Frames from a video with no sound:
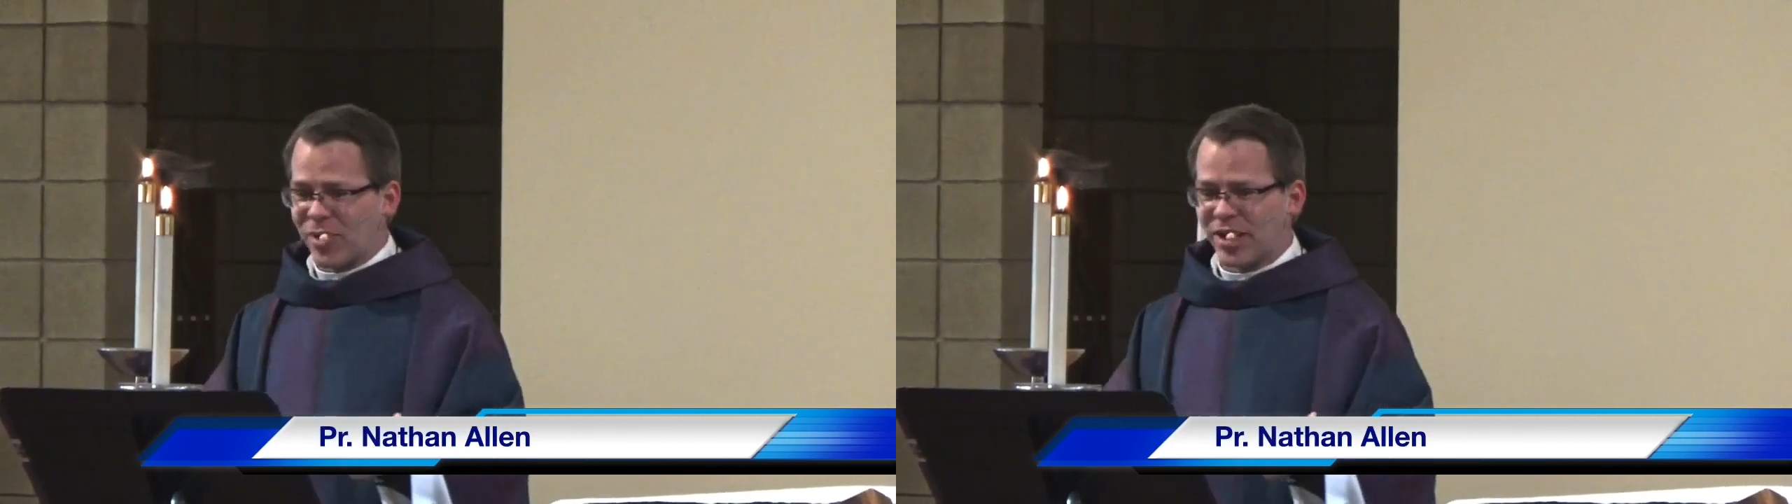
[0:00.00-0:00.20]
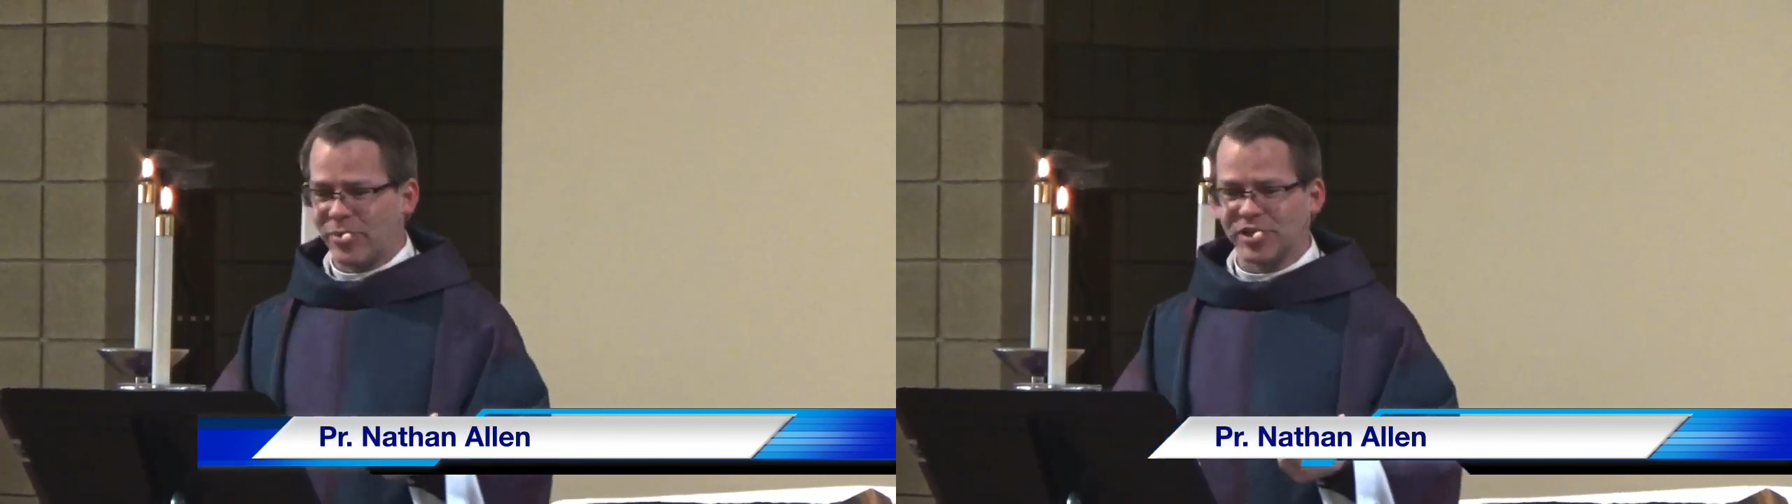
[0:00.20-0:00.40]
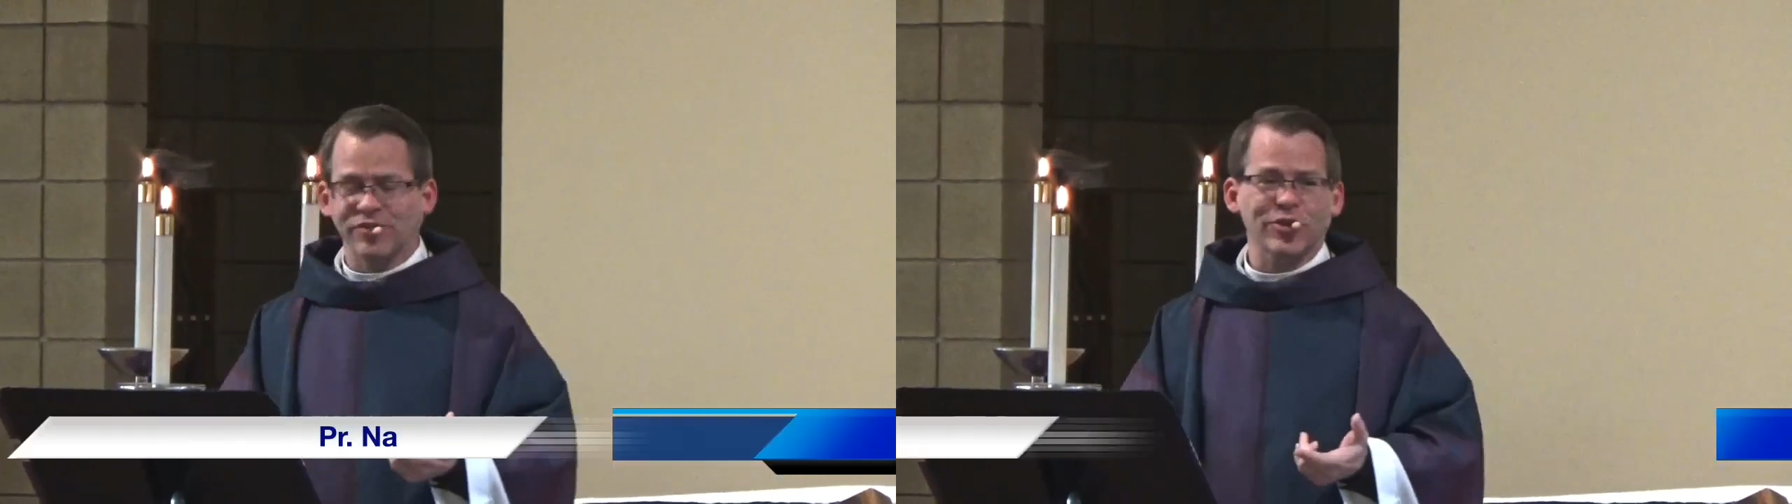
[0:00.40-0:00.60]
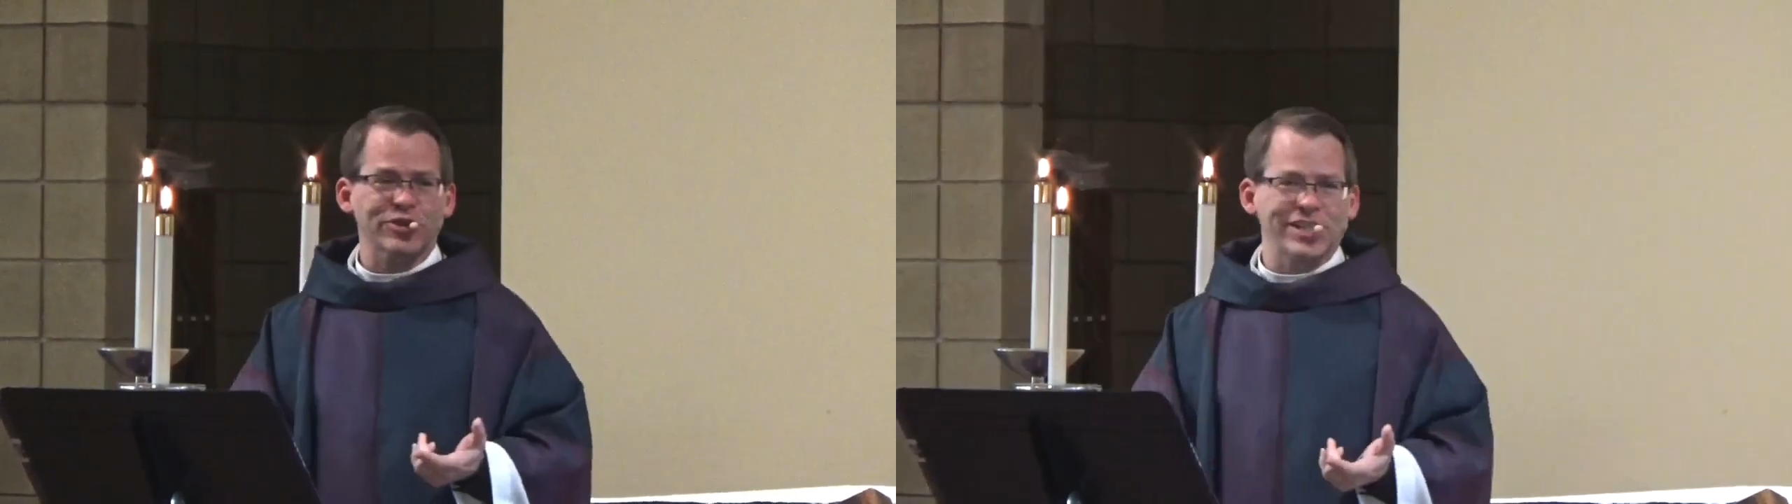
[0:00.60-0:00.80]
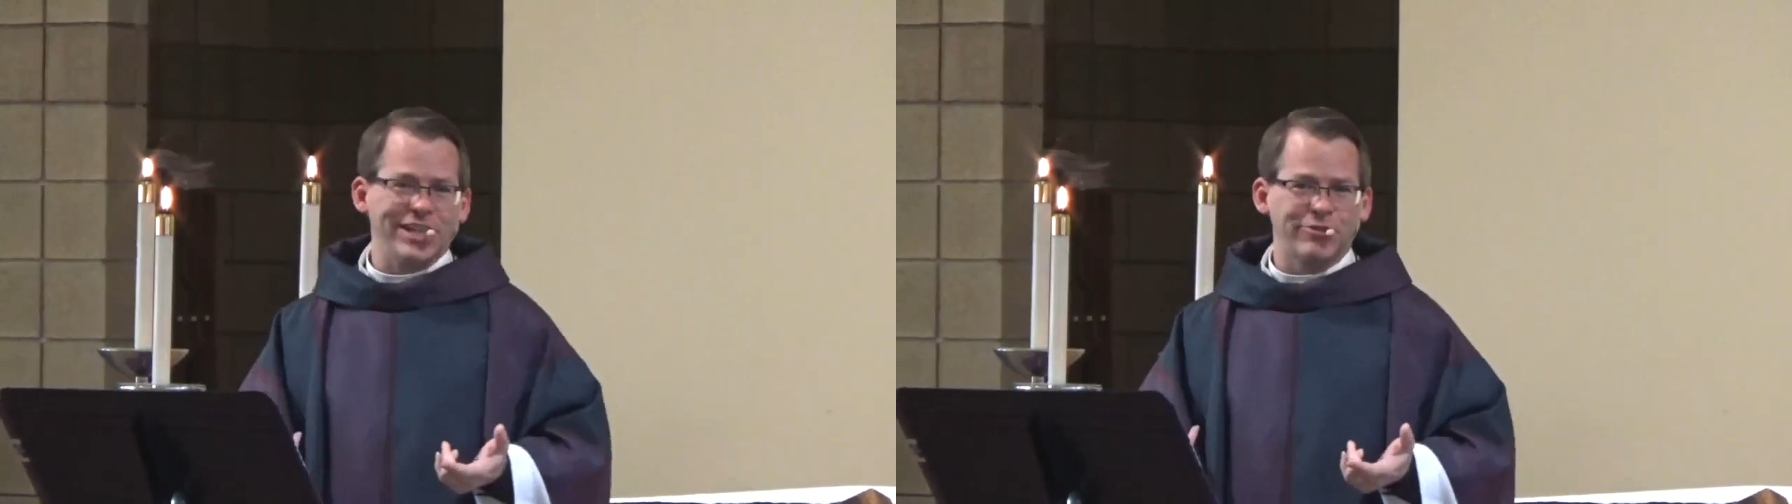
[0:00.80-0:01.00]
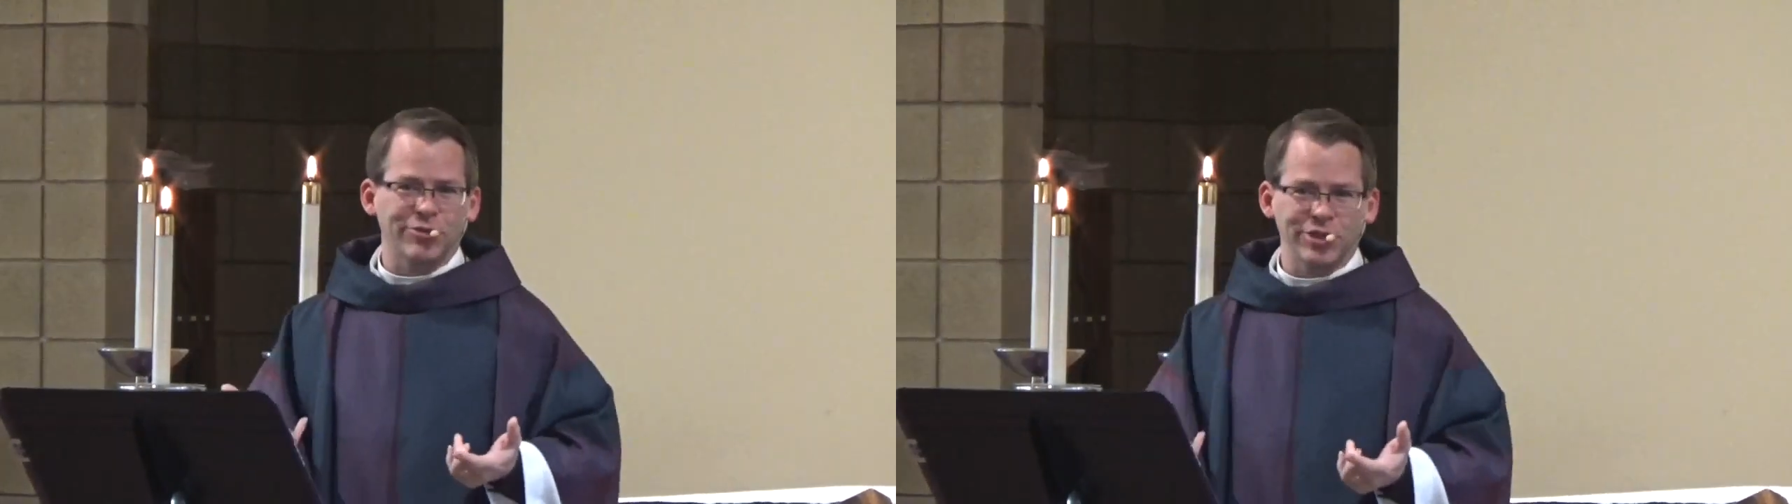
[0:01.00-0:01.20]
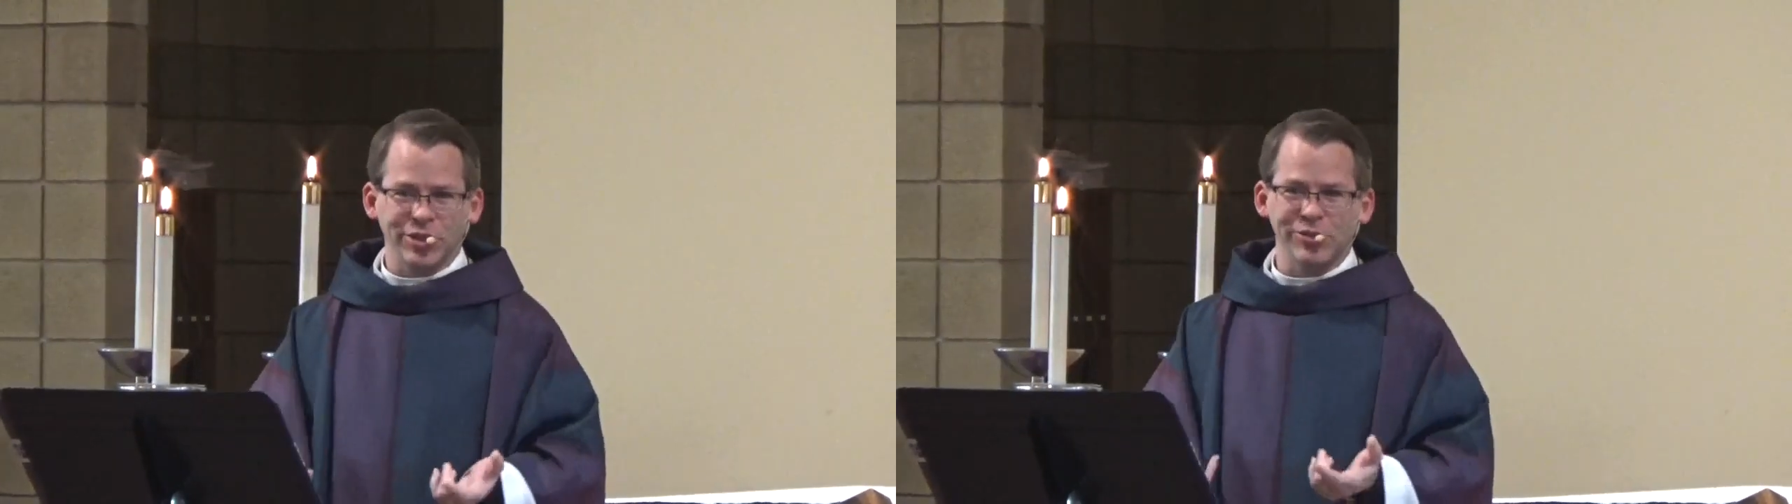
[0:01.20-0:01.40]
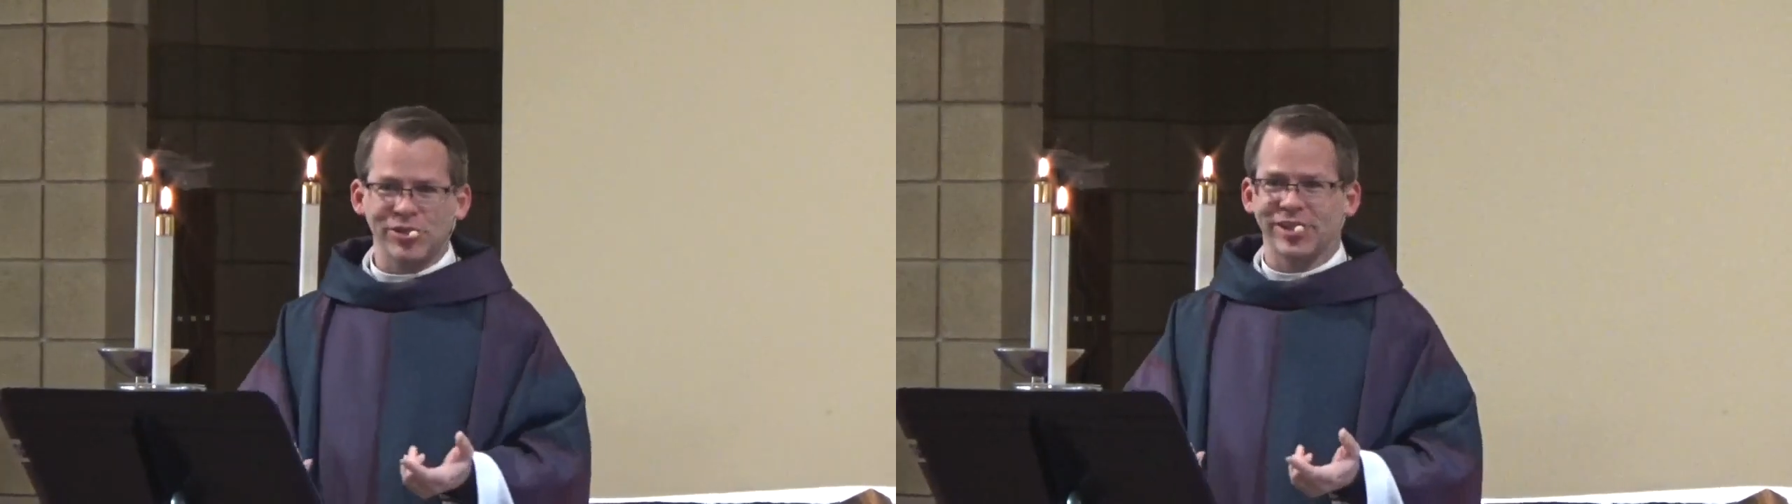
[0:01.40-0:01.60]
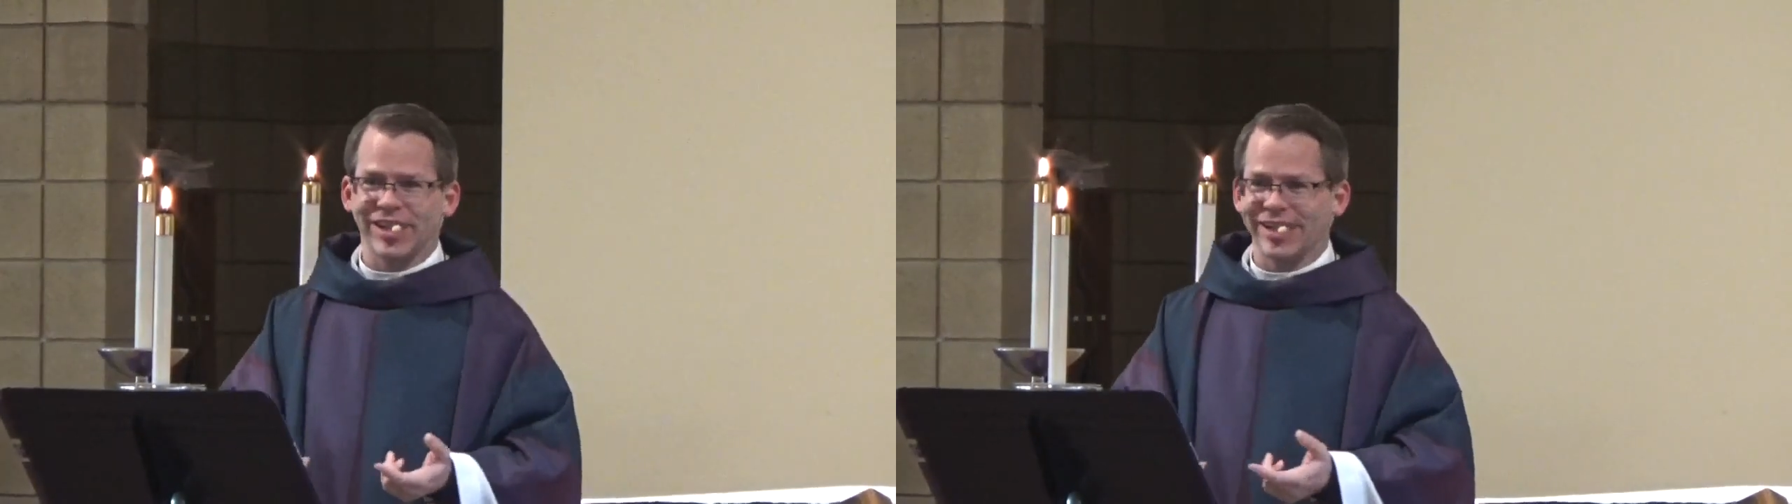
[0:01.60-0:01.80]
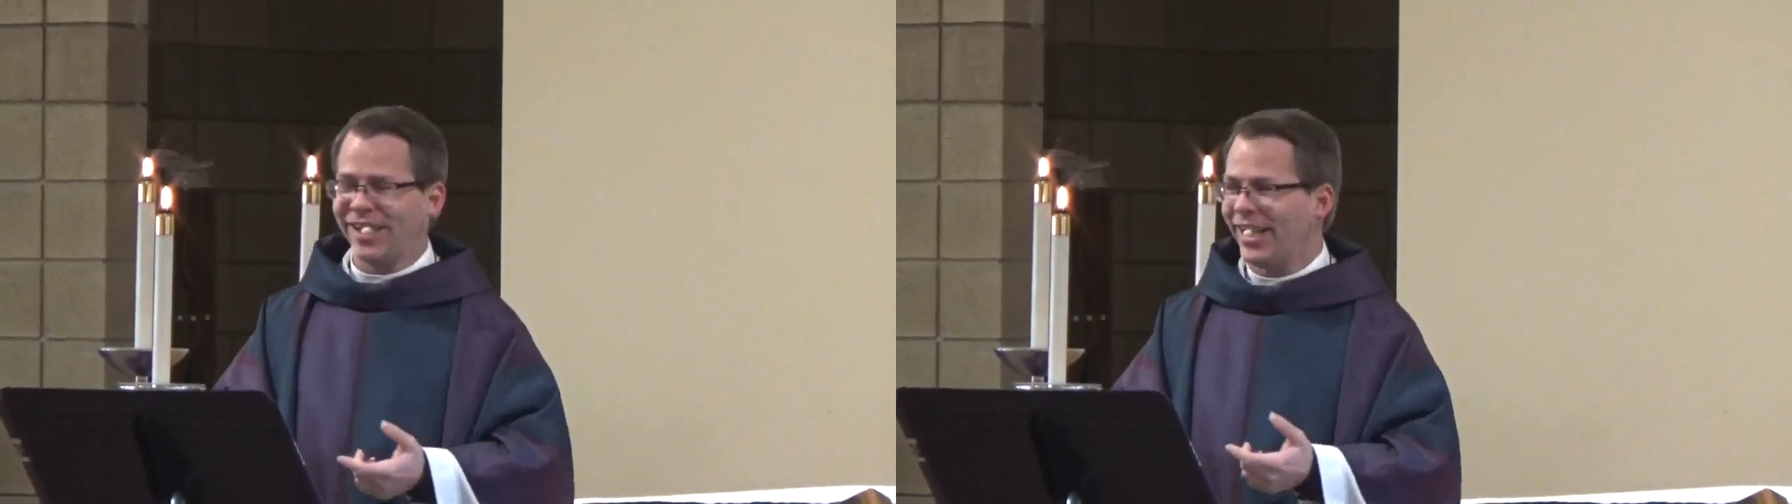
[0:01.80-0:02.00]
when it was first introduced
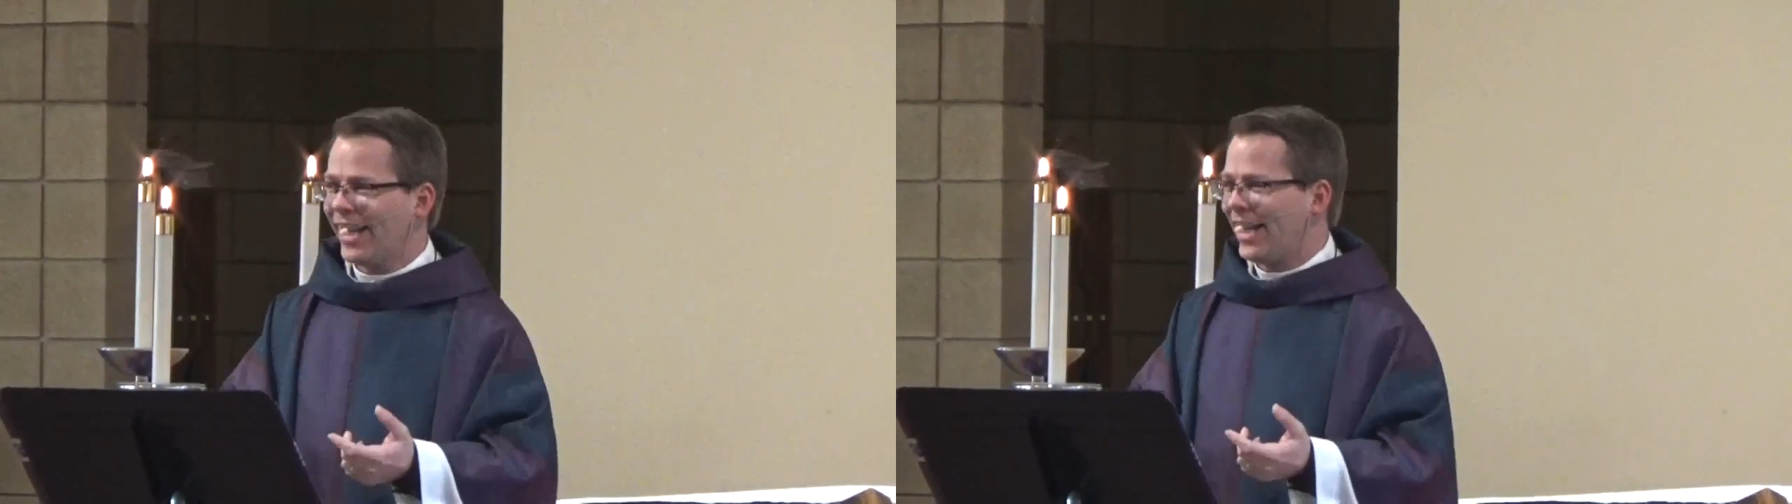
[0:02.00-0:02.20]
in